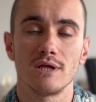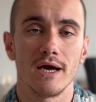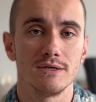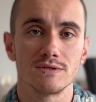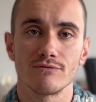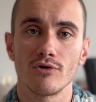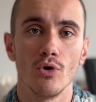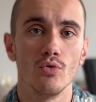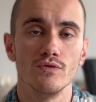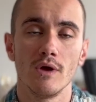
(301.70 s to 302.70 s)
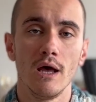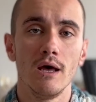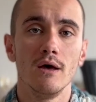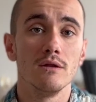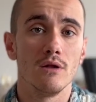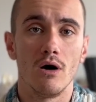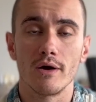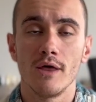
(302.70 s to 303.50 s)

lines of code long.